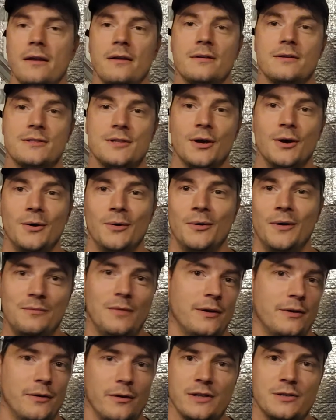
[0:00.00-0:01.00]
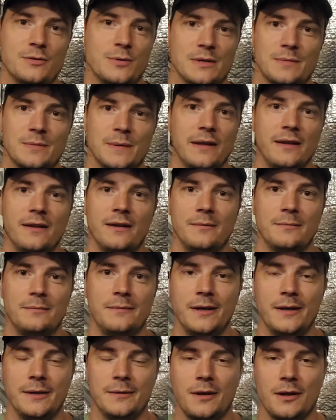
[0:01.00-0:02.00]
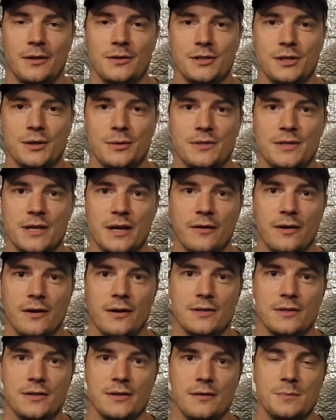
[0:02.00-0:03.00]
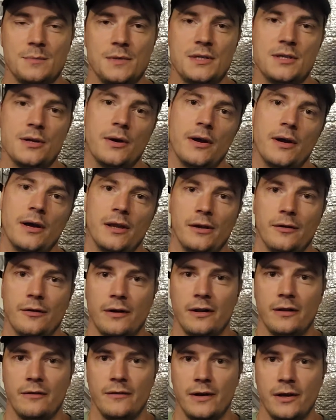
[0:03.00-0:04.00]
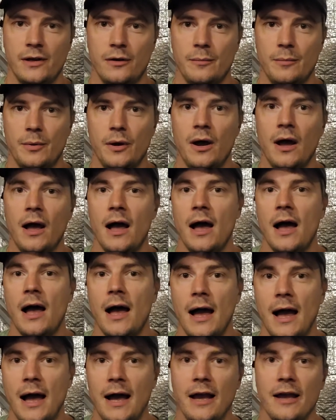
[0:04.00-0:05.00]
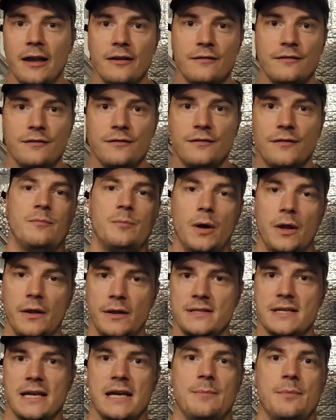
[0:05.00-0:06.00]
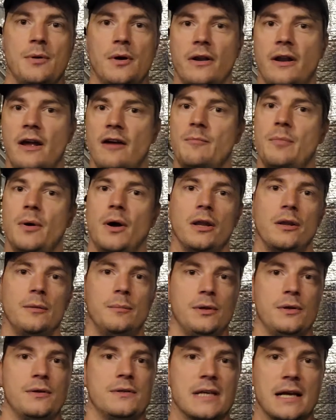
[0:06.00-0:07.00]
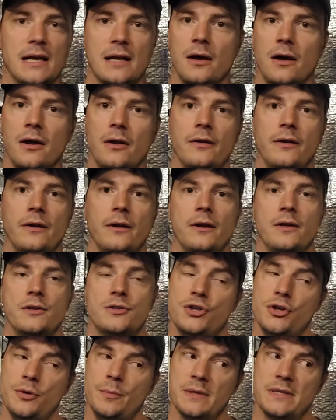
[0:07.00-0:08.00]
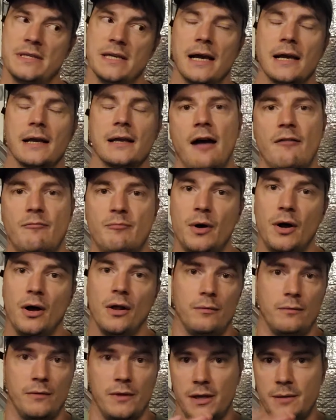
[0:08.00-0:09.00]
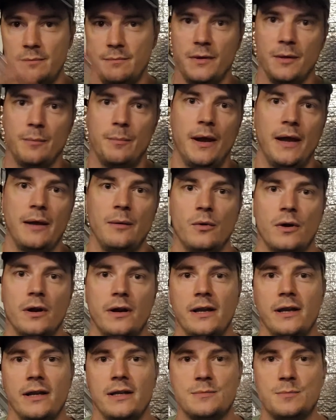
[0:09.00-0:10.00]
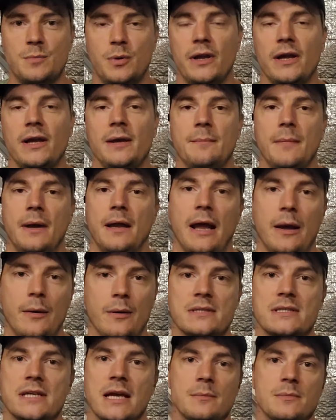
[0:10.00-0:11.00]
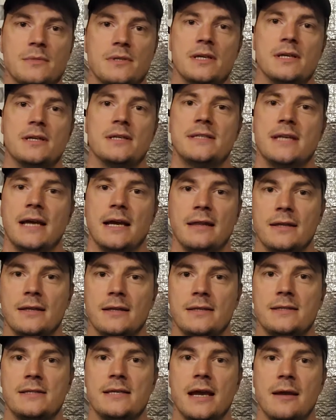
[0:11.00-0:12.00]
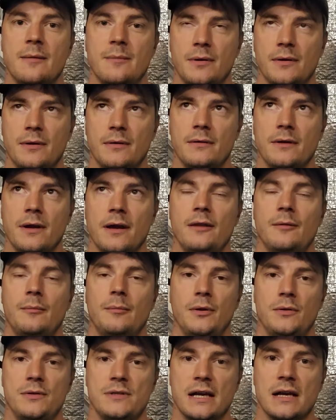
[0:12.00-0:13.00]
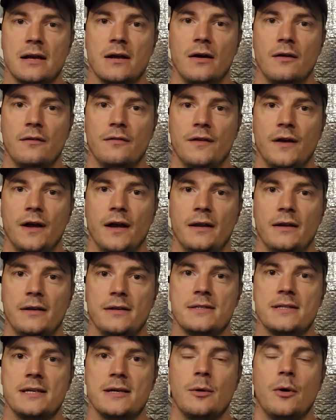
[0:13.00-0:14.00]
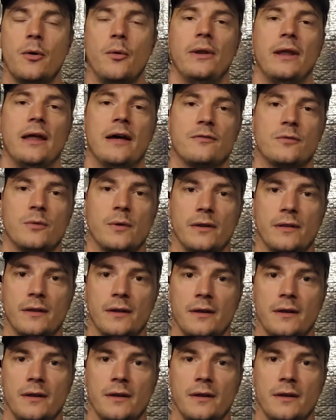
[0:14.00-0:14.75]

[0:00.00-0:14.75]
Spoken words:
so I don't need to explain the continuity error because you saw it earlier on in the video, but I've put all the tape on, I've put all the blue tack on, super tack. I've put the paint where I needed to put it, and now it's time to take the tape and the blue tack off and see what we're left with.